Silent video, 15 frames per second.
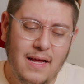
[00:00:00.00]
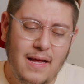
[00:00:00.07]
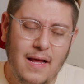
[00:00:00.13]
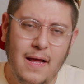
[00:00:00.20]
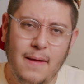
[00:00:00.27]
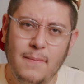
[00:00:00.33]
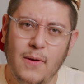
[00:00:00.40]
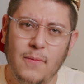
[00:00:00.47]

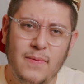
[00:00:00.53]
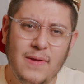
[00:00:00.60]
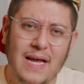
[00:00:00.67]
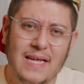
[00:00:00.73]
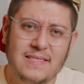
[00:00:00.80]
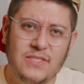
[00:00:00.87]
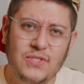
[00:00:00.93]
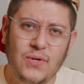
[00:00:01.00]
Hope you
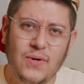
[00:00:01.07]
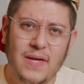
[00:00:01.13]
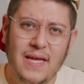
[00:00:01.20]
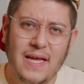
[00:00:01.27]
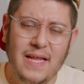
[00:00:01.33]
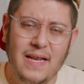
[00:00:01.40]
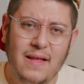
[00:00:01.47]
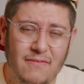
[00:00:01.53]
guys enjoy
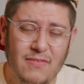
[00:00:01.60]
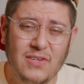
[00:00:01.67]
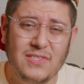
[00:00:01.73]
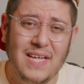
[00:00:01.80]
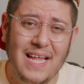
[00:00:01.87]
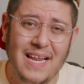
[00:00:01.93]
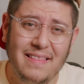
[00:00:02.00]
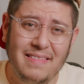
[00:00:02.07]
it. If
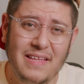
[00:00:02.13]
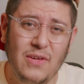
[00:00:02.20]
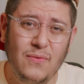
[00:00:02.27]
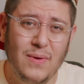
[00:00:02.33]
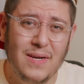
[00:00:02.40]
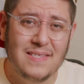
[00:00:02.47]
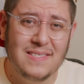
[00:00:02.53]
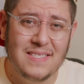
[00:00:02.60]
there's anything you
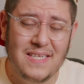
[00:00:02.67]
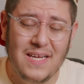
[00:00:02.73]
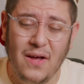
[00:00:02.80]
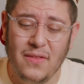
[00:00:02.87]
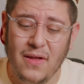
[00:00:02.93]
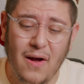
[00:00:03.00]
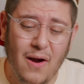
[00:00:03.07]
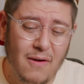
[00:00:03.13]
want to see
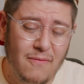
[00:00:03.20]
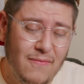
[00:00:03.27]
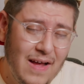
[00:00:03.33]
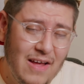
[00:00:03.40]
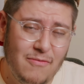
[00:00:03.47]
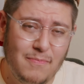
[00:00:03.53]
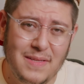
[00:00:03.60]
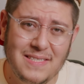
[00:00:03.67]
on the
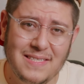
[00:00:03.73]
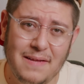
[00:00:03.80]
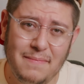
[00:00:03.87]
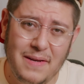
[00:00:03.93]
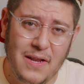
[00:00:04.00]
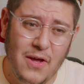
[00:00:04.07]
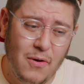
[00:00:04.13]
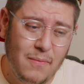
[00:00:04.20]
R5, please let
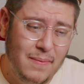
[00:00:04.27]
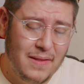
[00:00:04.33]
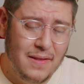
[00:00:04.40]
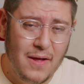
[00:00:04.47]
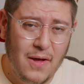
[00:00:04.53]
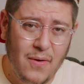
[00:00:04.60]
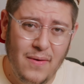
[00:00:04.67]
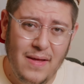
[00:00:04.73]
me know
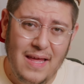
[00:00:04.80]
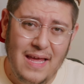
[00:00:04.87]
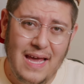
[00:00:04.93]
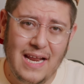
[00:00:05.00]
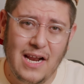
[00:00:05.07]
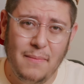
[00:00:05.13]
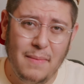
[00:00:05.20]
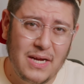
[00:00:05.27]
below
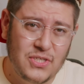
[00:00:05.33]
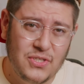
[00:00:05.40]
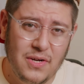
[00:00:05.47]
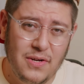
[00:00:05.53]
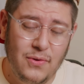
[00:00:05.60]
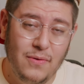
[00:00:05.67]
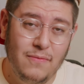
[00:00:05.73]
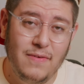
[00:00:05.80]
and I'll make sure
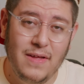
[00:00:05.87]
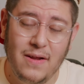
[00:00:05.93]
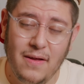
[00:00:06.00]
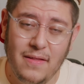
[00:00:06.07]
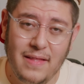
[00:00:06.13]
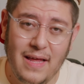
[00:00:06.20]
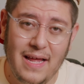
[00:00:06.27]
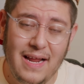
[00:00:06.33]
to do a video
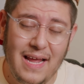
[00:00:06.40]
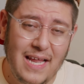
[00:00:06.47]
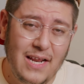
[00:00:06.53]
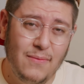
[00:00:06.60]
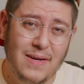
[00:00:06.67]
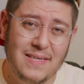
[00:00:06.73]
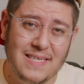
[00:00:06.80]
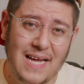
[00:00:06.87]
on that.
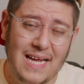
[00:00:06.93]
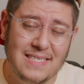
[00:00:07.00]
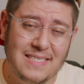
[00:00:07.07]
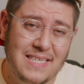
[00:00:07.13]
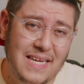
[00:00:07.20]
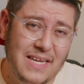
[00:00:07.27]
Anyways, guys,